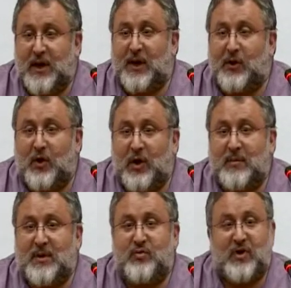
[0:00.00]
an
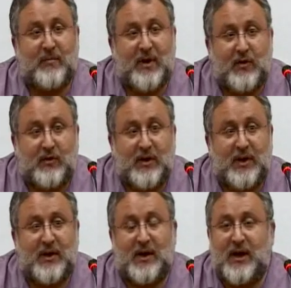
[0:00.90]
army
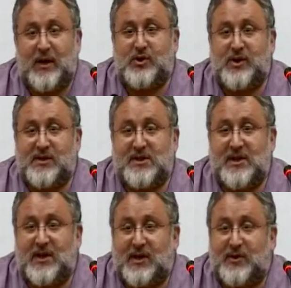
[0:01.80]
primarily engaged in
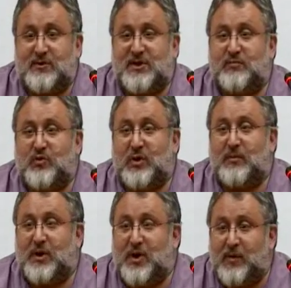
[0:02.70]
seeking to support a
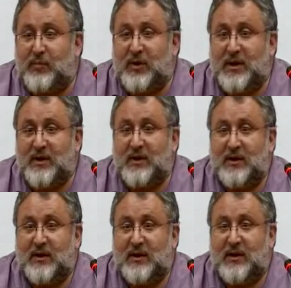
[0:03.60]
monopoly,
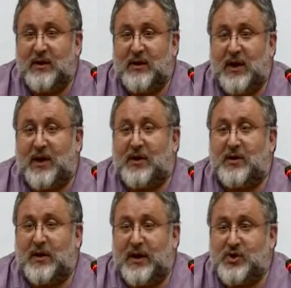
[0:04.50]
and a
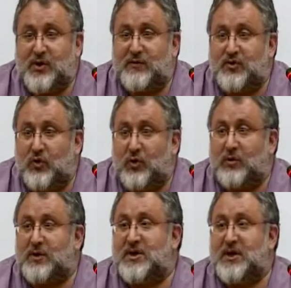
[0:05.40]
collection of
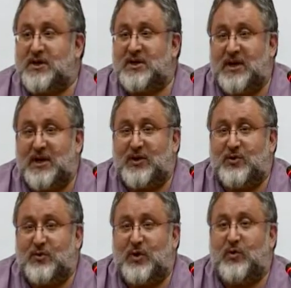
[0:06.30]
trolls seeking
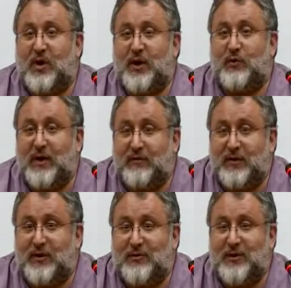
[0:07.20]
to acquire
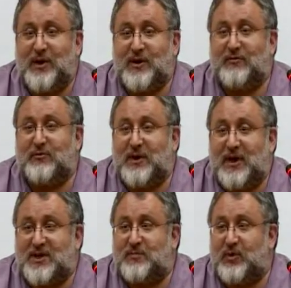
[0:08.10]
revenue through the
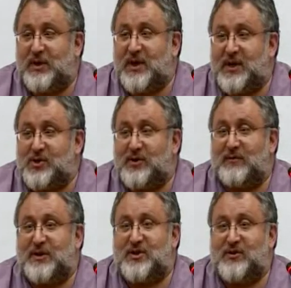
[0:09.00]
exploitation
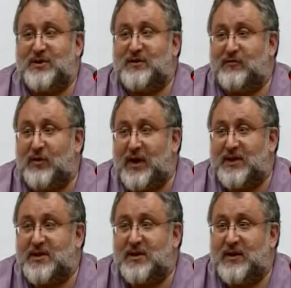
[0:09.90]
of exclusive
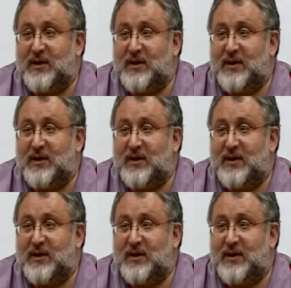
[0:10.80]
rights.